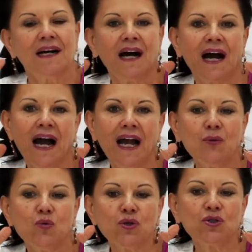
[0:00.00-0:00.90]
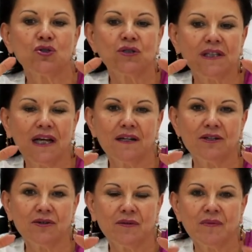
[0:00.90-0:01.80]
I want to tell
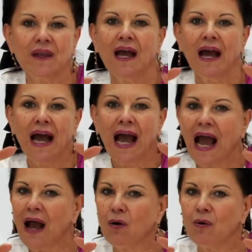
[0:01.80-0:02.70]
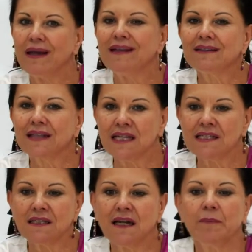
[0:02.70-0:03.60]
you how
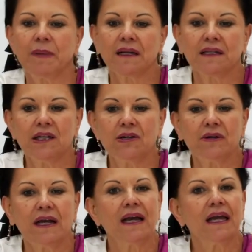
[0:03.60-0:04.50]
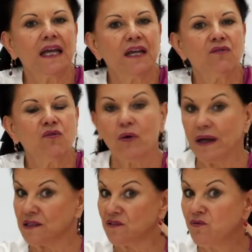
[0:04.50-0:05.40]
intestinal bacteria
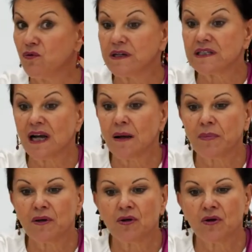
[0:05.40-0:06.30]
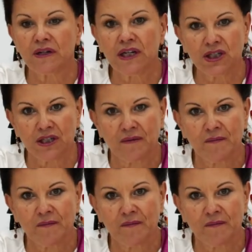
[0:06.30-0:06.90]
influence, for example, cognition.